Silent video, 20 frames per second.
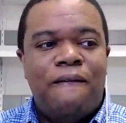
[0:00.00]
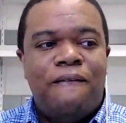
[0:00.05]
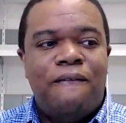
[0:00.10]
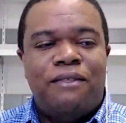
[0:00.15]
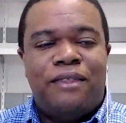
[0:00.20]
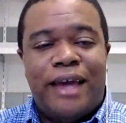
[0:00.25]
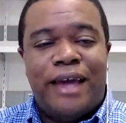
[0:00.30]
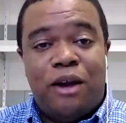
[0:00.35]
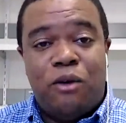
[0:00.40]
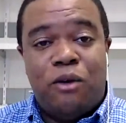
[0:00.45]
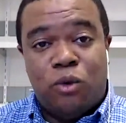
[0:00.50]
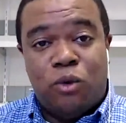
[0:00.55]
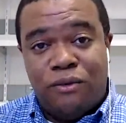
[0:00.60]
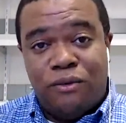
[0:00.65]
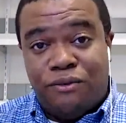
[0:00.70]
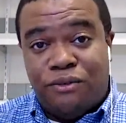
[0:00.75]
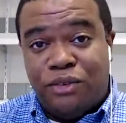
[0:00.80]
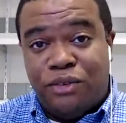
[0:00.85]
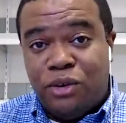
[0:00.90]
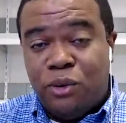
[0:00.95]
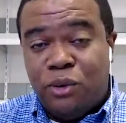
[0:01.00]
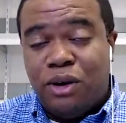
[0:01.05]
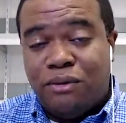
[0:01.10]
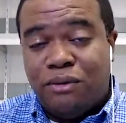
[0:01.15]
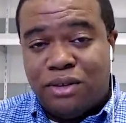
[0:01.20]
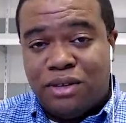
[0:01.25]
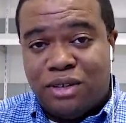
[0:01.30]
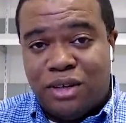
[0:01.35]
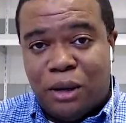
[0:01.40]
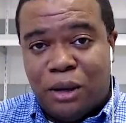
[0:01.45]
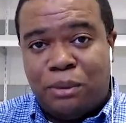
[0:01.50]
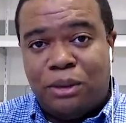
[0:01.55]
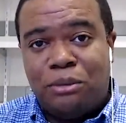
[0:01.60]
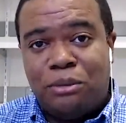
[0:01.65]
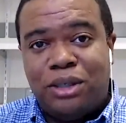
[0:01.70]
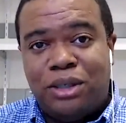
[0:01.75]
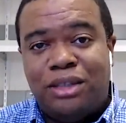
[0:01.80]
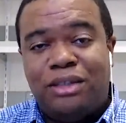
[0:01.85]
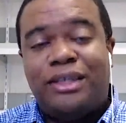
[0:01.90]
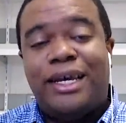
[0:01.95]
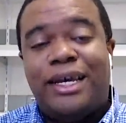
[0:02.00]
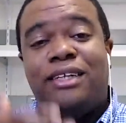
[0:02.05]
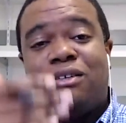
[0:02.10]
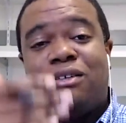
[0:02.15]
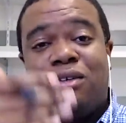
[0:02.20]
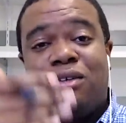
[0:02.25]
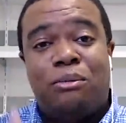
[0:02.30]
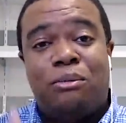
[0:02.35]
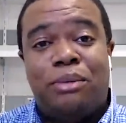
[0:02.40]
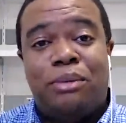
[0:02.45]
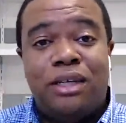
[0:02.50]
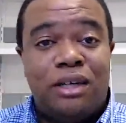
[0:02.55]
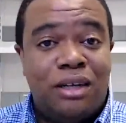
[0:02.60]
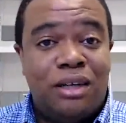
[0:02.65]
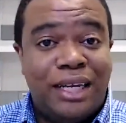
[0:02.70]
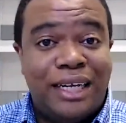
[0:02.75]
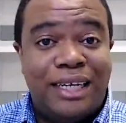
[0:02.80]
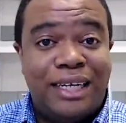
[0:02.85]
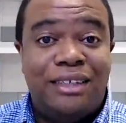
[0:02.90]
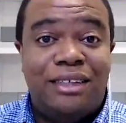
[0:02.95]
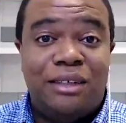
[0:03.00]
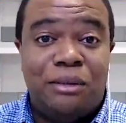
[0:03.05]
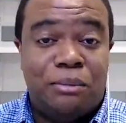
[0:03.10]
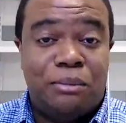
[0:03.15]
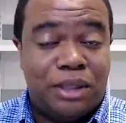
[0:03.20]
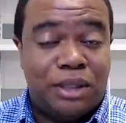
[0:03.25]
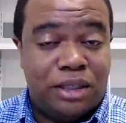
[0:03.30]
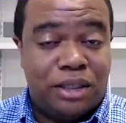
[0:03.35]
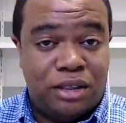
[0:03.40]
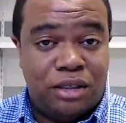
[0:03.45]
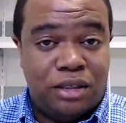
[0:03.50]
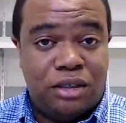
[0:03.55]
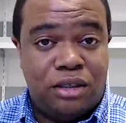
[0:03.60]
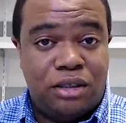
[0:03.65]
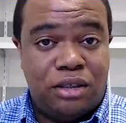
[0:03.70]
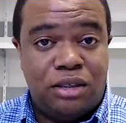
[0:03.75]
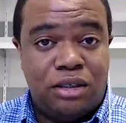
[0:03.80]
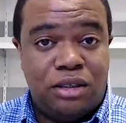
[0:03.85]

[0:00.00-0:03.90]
that review of the supplement, that's going to be your landing page.